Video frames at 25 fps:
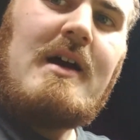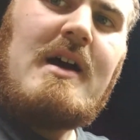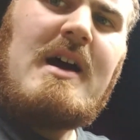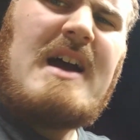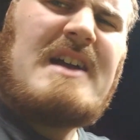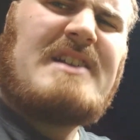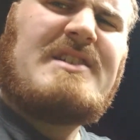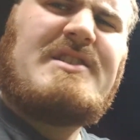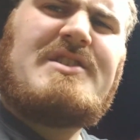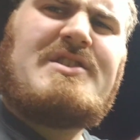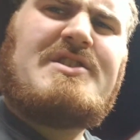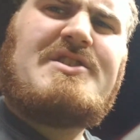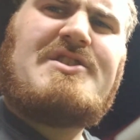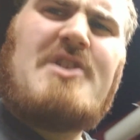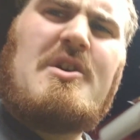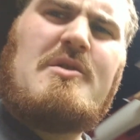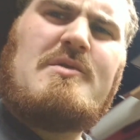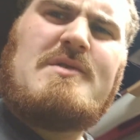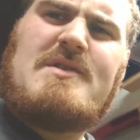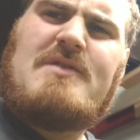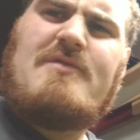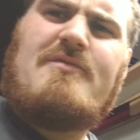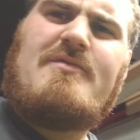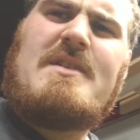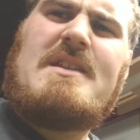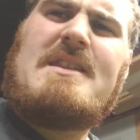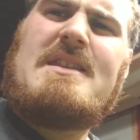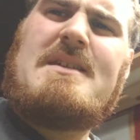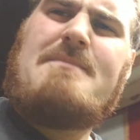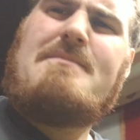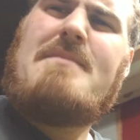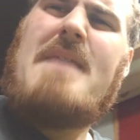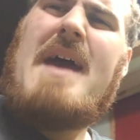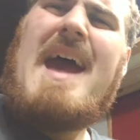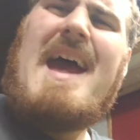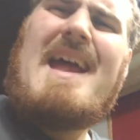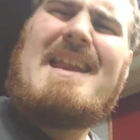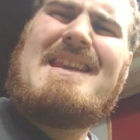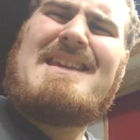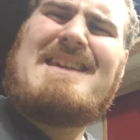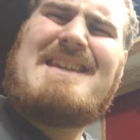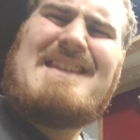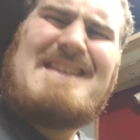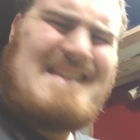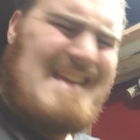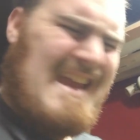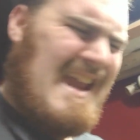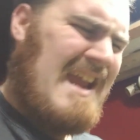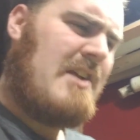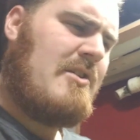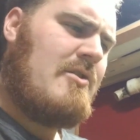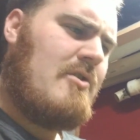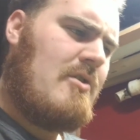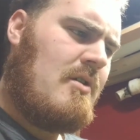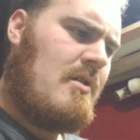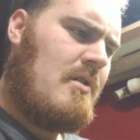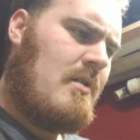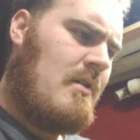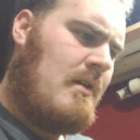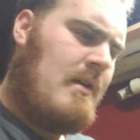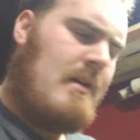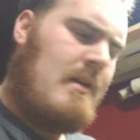I just chose a really bad container,